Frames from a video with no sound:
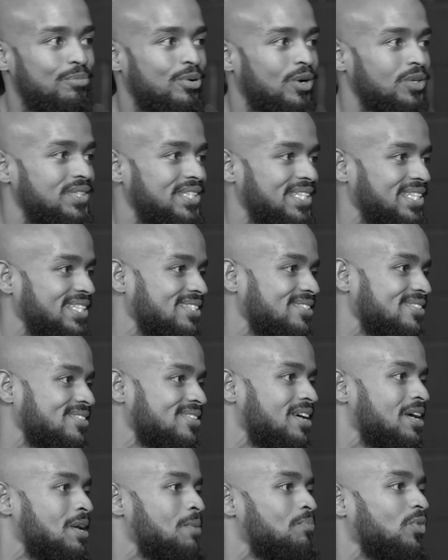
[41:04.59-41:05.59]
proteins,
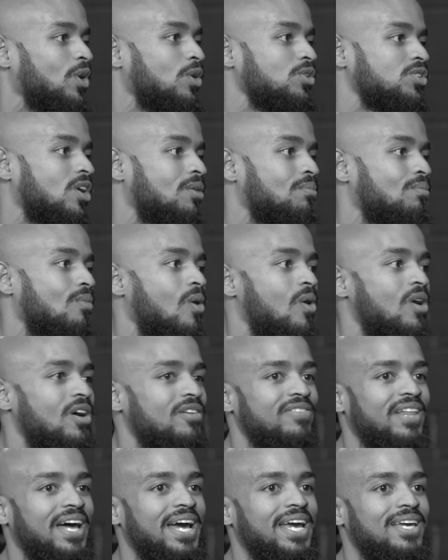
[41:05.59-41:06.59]
those are more
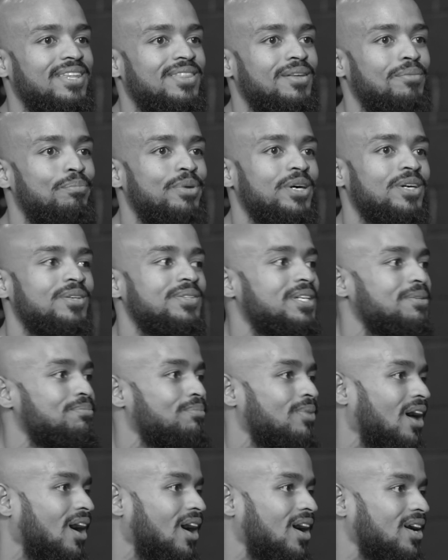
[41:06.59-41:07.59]
of like the building
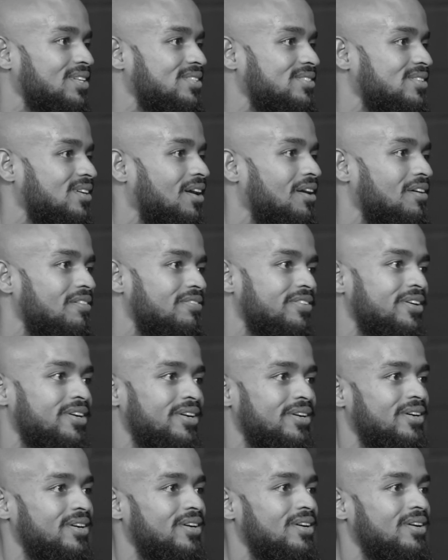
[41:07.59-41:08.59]
blocks of
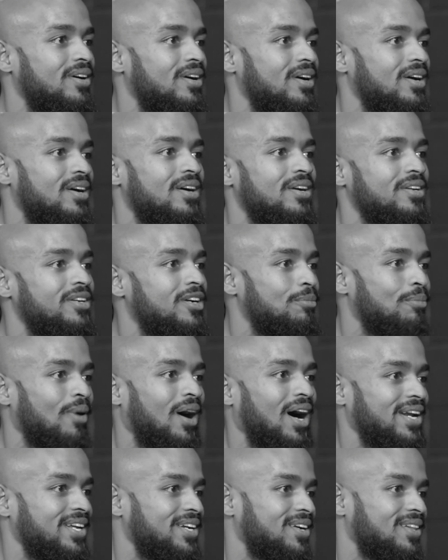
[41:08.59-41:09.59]
your
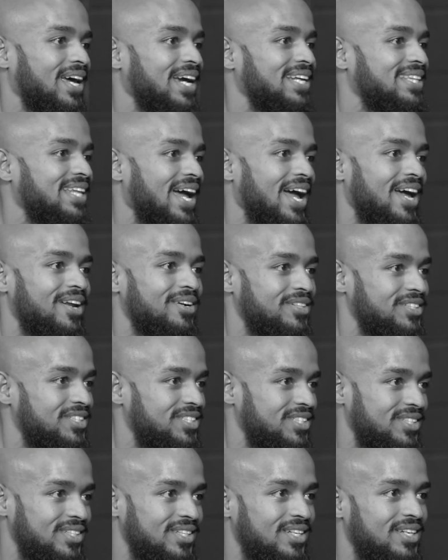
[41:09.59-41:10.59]
body, or like the
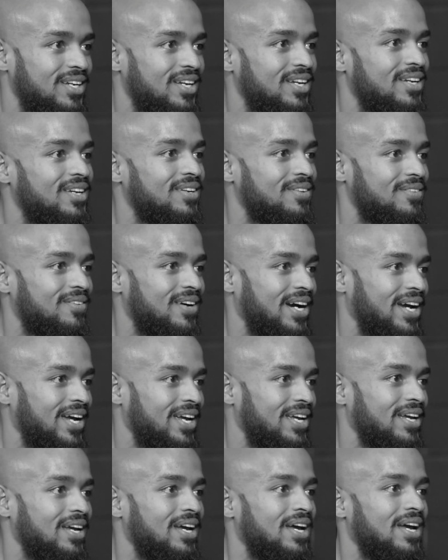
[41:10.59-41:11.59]
energy,
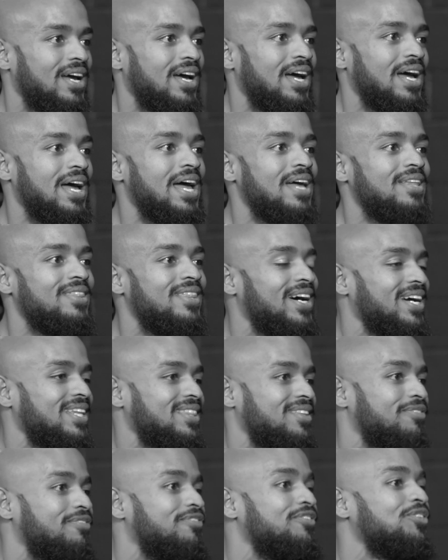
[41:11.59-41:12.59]
right?
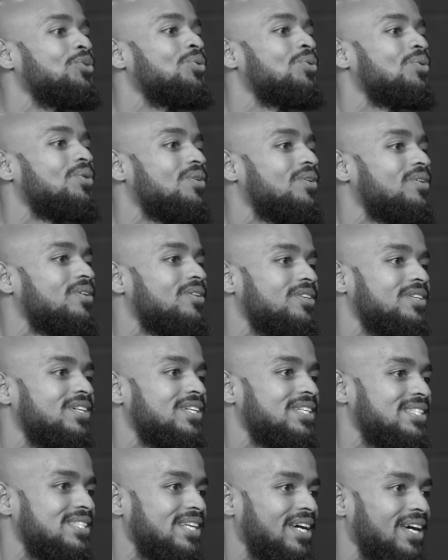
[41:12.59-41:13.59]
The fuel, you
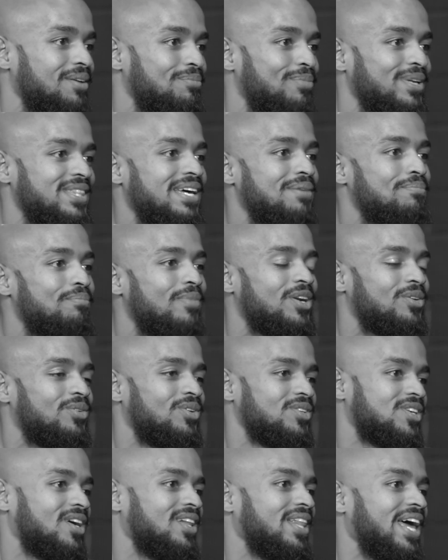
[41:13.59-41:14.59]
could say. But then
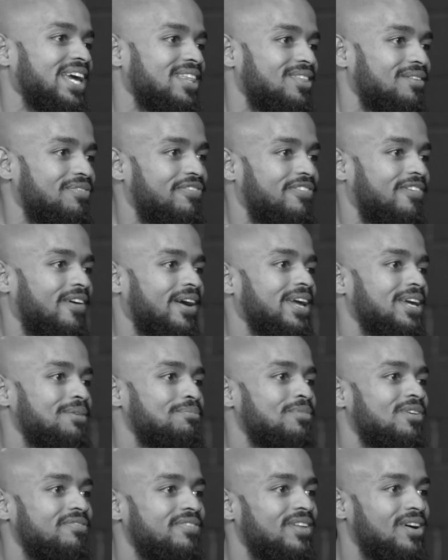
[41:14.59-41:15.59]
minerals are like the
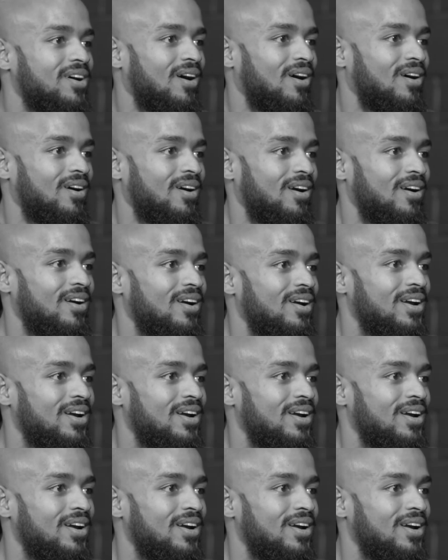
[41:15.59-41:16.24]
frame of the car.